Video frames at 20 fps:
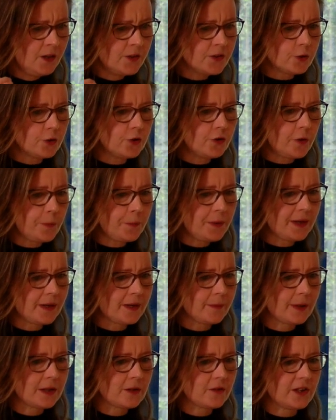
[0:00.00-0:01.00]
So
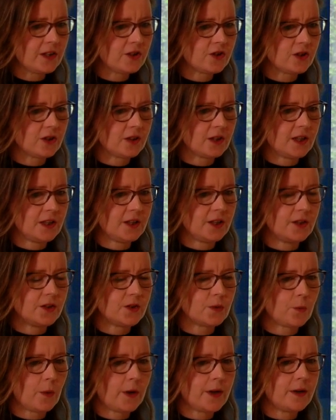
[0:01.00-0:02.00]
Europeana Migration
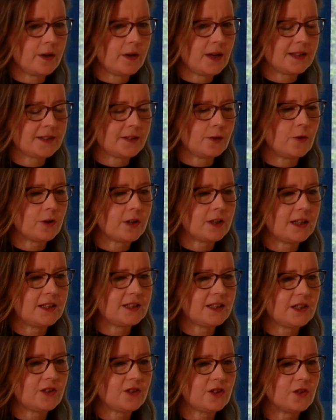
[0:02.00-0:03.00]
is one, as an
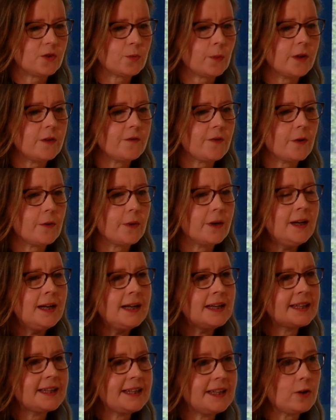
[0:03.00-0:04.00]
organisation, it's one of our
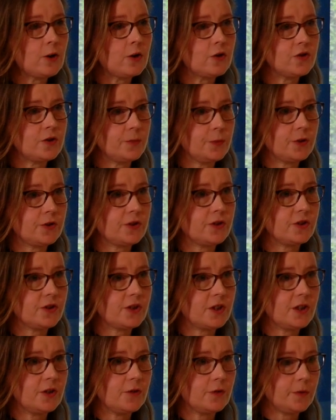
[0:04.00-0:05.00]
key contributions
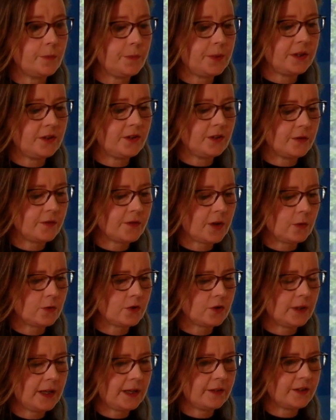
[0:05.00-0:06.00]
to the European Year of
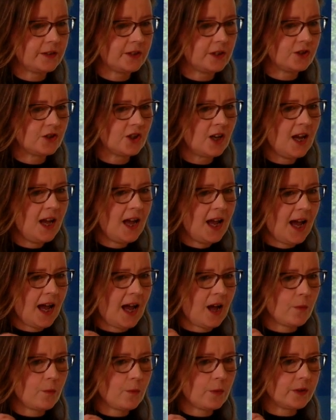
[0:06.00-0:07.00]
Cultural Heritage.
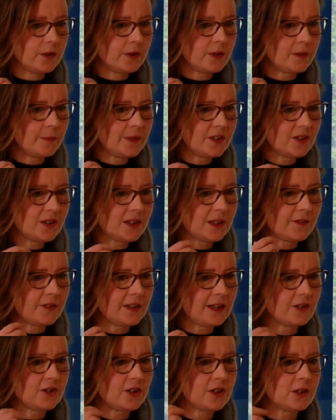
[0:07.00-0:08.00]
And when Commissioner
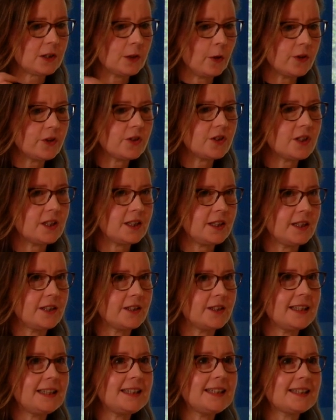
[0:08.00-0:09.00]
Navracsics launched the
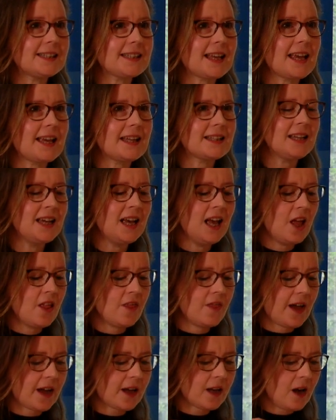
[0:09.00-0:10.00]
year, he said
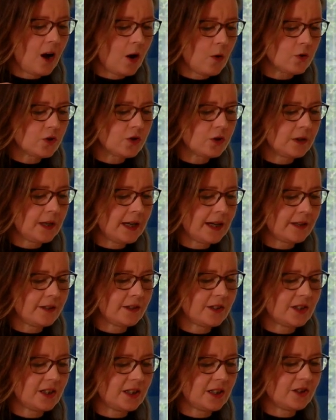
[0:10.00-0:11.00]
that cultural
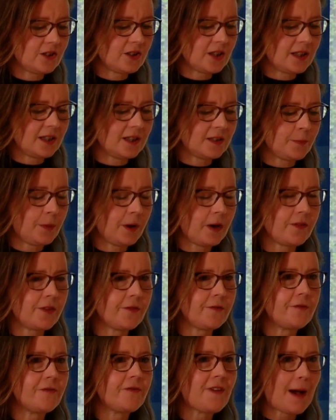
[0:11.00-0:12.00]
heritage is part of
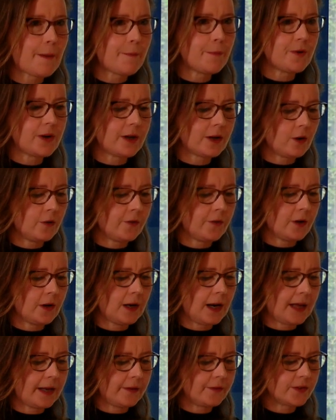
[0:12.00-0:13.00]
the fabric of our
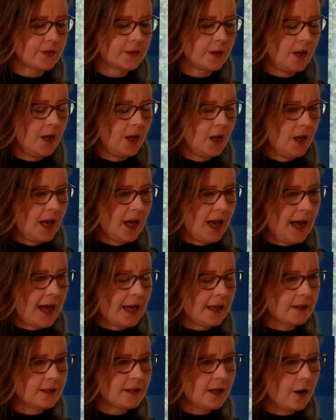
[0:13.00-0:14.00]
lives.
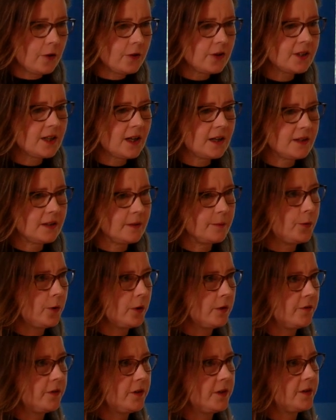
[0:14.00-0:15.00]
And our starting
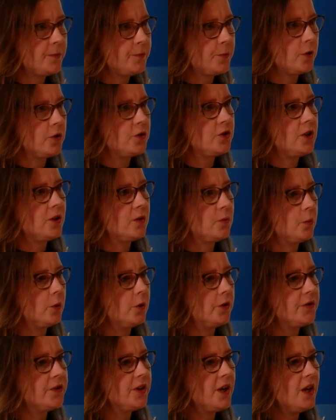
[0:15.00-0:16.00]
point for this project
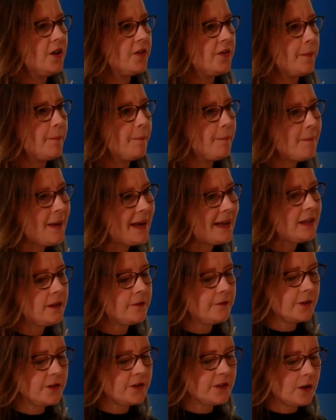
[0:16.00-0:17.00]
was that many
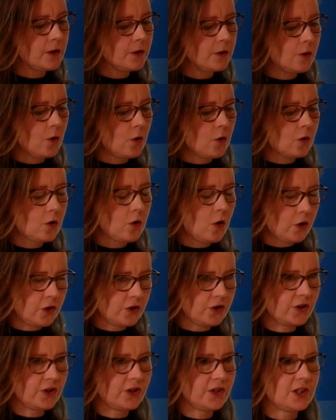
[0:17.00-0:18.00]
of us are not
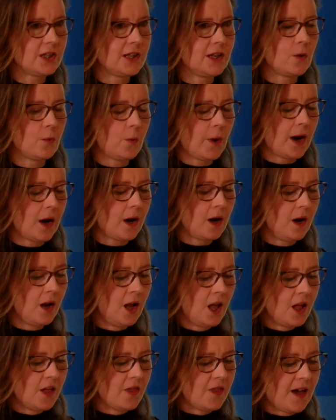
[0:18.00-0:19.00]
consciously aware
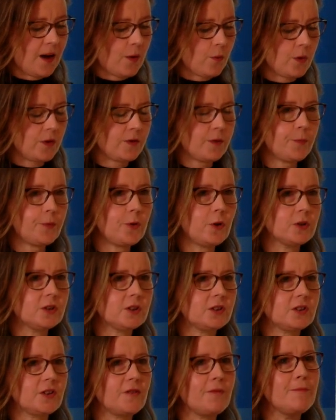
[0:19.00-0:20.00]
that we're the
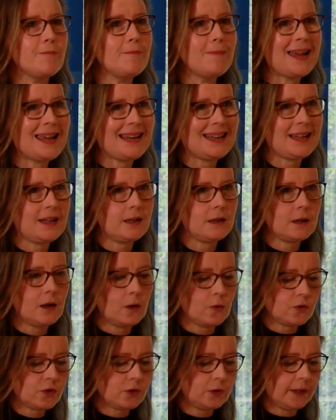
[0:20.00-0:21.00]
product of many
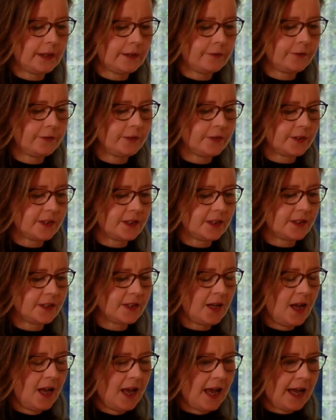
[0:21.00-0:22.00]
cultural influences.
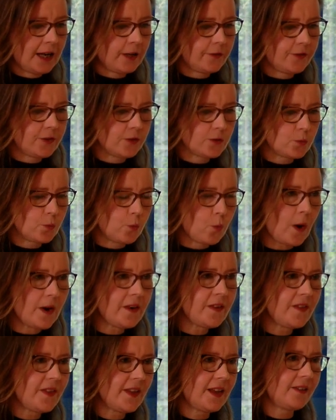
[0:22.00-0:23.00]
And if there's
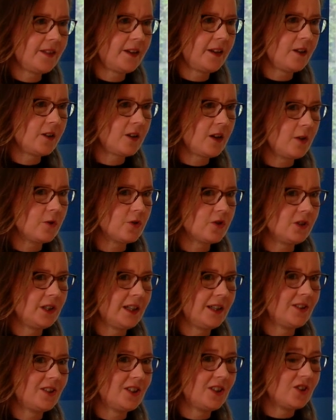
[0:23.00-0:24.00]
one thing that our cultural
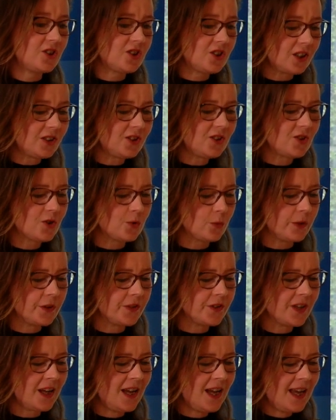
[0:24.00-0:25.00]
heritage does show
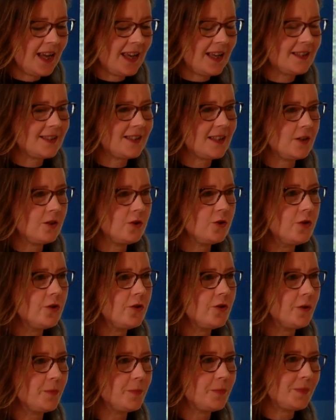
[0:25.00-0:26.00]
us, is that
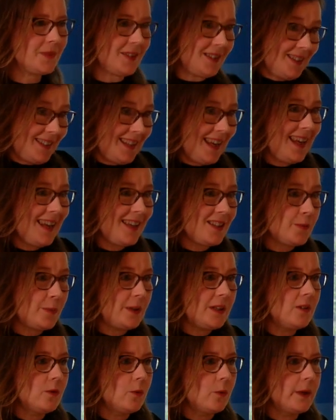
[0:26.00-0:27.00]
Europe today, as
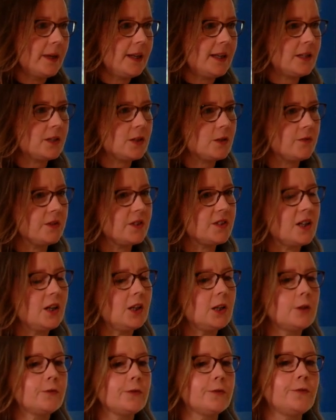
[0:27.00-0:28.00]
we know it, is the
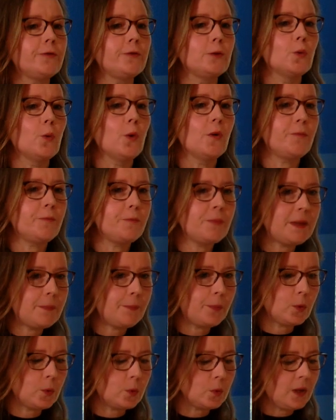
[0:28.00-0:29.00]
result of a flow of
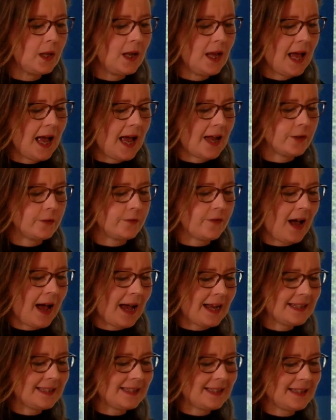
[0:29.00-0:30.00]
people and of
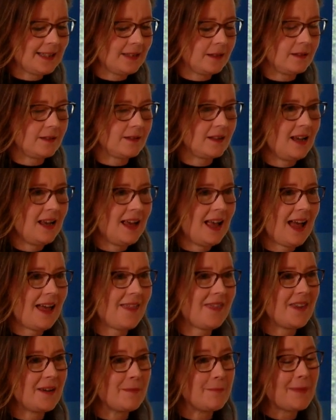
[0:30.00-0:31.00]
ideas,
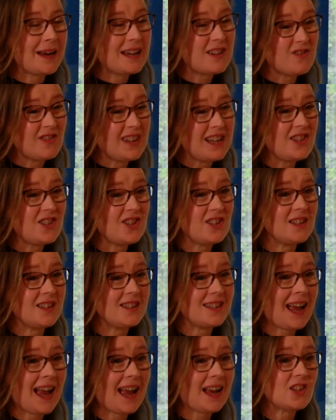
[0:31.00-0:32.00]
and that migration
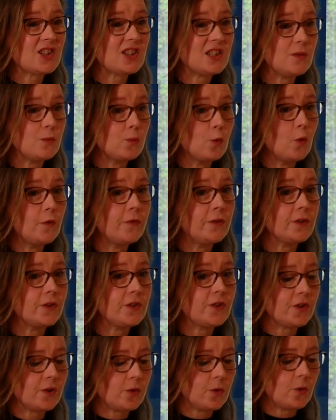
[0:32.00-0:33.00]
is actually woven
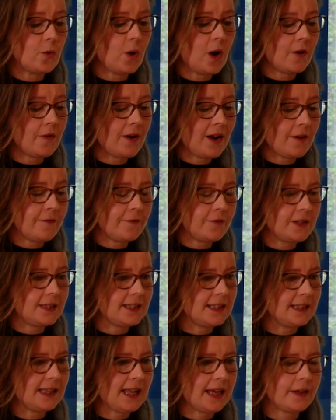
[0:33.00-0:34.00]
through our
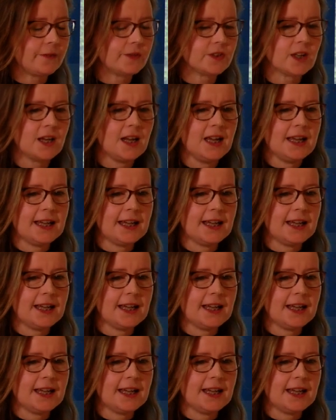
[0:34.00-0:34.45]
everyday lives.